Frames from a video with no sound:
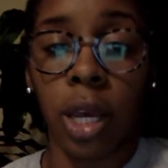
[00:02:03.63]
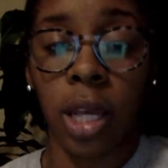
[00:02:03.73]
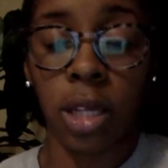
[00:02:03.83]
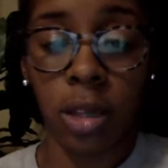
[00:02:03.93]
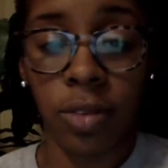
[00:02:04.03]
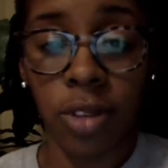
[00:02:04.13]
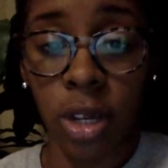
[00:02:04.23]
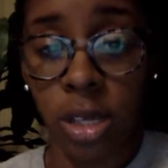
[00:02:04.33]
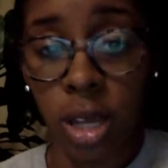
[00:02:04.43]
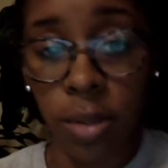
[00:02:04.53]
case of
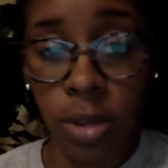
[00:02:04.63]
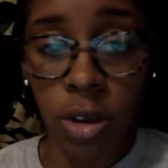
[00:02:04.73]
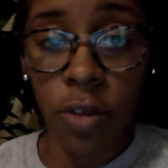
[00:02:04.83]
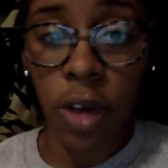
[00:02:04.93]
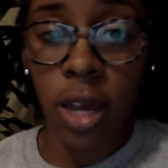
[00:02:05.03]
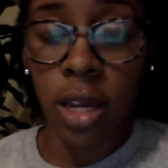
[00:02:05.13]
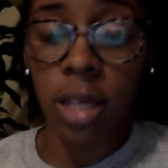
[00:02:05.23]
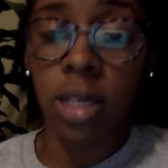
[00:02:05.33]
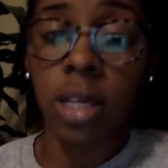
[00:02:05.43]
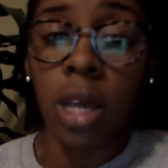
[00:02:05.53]
transient hip
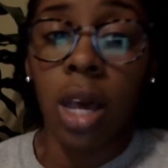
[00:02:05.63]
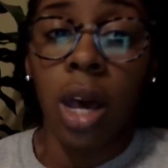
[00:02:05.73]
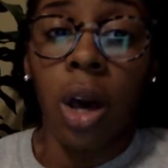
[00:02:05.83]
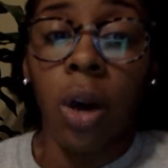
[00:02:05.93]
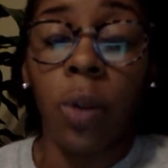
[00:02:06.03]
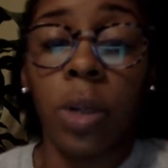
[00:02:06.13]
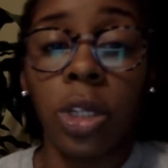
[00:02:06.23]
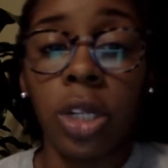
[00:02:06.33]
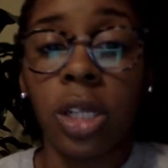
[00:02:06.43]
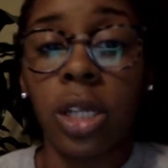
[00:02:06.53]
synovitis. With
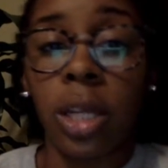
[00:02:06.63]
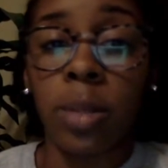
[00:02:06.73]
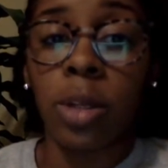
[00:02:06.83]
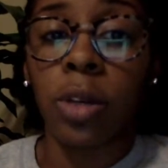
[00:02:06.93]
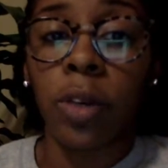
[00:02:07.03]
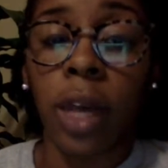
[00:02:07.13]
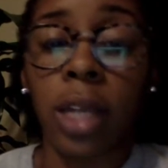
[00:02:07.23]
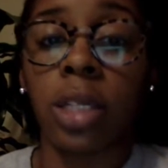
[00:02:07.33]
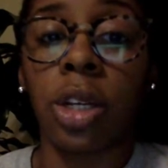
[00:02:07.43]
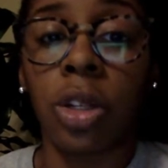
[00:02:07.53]
transient hip
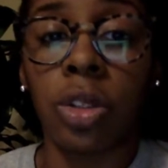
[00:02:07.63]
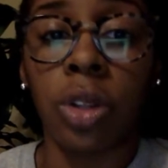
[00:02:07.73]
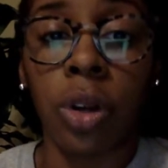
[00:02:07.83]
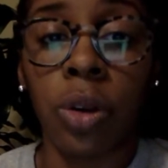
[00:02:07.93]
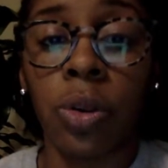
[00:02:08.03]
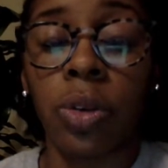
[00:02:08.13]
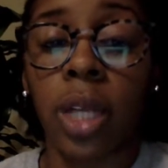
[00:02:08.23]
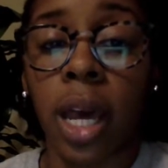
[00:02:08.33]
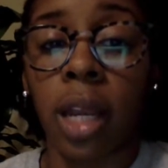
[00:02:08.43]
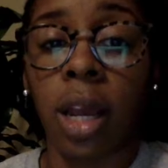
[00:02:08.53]
synovitis, there's no
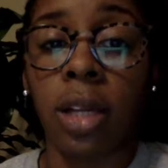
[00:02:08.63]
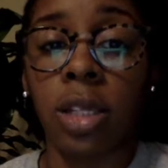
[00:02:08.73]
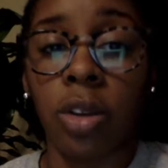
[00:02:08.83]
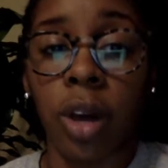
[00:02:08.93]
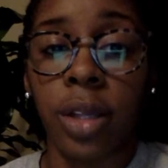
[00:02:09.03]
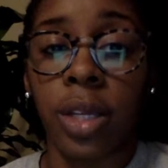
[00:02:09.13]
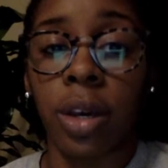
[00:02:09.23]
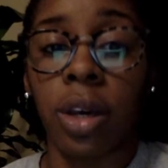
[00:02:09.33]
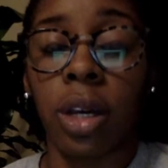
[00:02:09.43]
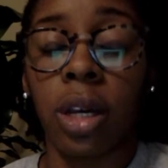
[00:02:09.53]
diagnostic
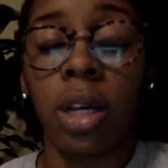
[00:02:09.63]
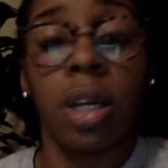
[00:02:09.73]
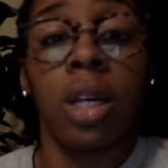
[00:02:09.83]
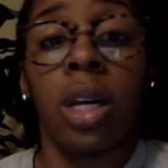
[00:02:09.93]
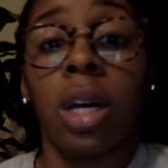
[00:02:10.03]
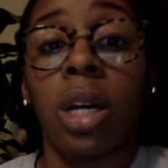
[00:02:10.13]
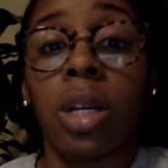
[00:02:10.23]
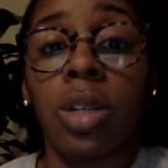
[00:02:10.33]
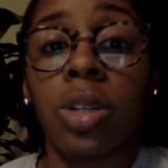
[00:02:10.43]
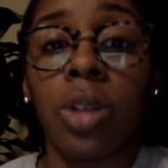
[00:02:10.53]
criteria,
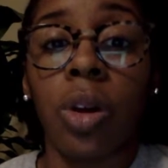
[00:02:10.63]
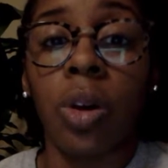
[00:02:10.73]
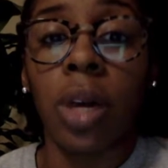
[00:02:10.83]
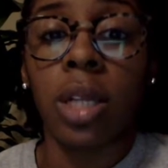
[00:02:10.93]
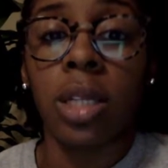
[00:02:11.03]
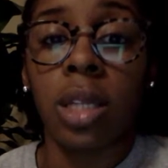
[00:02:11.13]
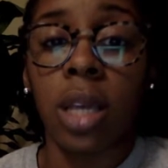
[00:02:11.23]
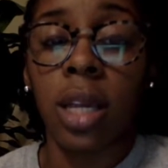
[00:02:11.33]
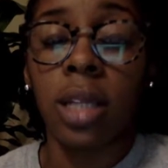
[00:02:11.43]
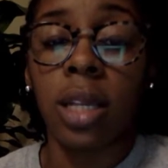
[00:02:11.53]
so
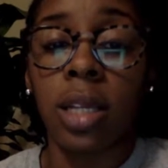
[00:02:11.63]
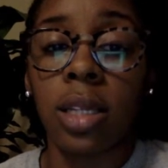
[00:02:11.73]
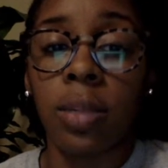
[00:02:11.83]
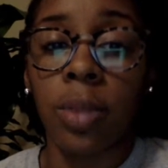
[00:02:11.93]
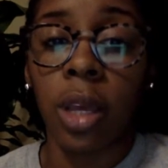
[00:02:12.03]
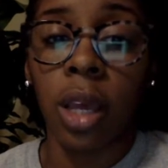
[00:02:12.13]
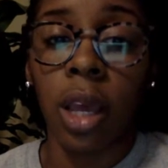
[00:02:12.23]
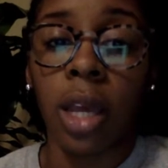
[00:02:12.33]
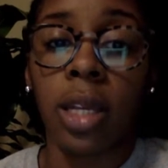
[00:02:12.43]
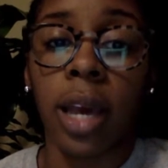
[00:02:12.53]
it tends to be
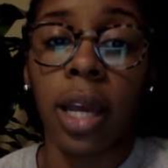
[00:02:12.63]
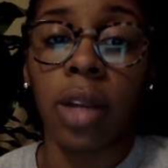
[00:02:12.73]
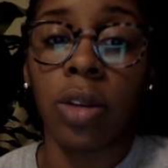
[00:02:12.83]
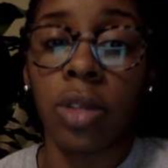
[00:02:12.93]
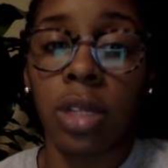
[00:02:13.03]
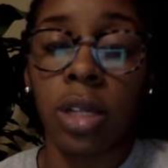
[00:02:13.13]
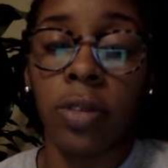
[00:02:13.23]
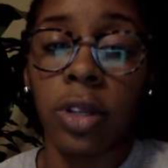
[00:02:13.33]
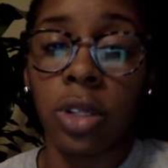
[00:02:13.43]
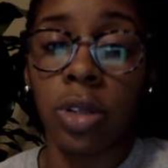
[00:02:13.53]
a diagnosis of
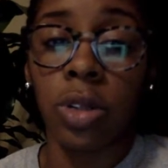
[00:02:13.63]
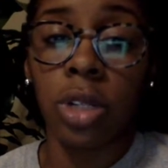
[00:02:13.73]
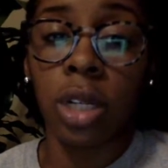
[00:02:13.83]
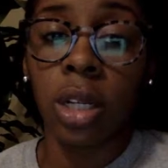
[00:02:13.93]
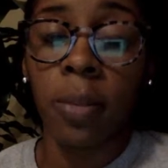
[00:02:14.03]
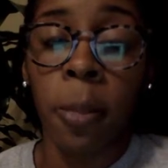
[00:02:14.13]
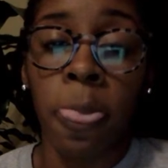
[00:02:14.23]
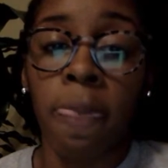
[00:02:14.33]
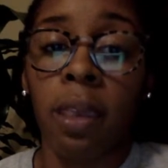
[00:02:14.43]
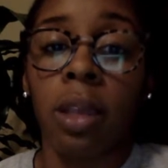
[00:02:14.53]
exclusion.
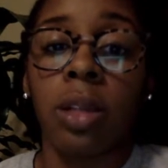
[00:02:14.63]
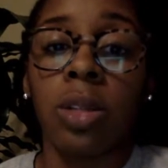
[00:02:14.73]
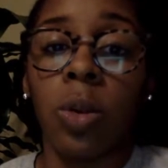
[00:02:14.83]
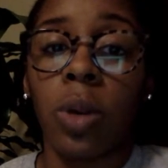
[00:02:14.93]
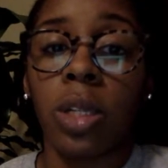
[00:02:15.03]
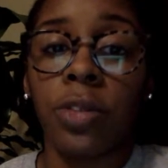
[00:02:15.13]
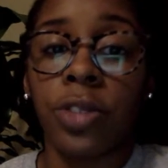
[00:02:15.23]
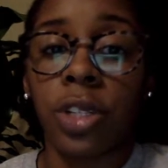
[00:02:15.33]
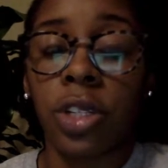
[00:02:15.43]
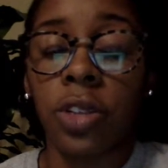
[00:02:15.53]
So once a
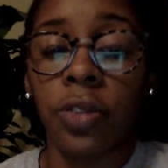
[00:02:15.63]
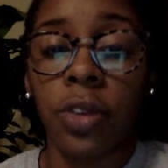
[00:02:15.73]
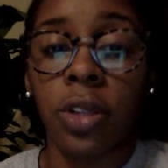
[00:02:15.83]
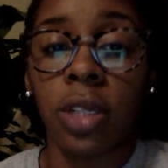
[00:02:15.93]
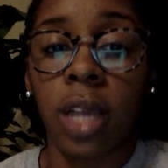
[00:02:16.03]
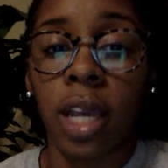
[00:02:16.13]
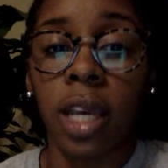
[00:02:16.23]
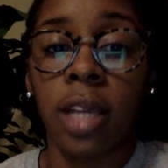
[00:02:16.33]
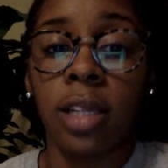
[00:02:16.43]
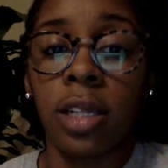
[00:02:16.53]
physician feels like
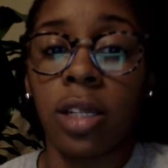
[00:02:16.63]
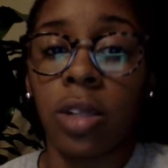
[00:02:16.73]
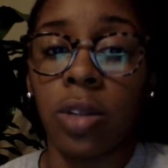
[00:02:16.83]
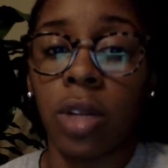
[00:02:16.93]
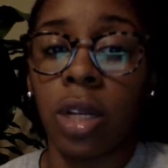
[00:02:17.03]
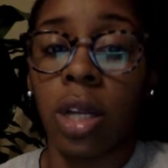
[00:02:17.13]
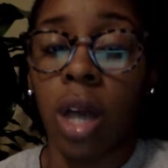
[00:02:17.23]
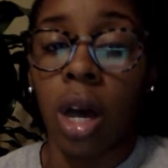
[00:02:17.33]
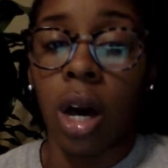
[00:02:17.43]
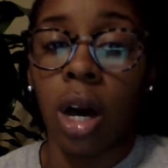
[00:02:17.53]
he has excluded
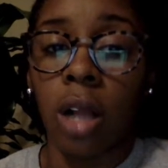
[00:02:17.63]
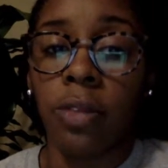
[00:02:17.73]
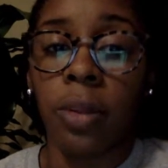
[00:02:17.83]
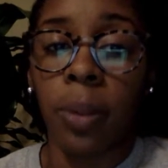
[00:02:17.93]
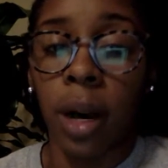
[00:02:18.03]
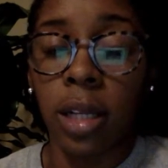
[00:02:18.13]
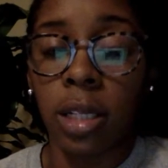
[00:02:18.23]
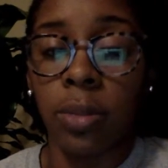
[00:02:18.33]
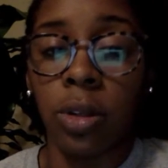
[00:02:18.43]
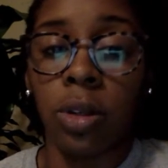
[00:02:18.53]
all of the
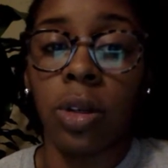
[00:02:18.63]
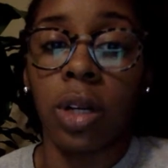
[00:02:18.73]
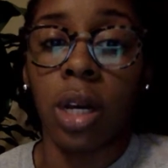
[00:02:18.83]
possible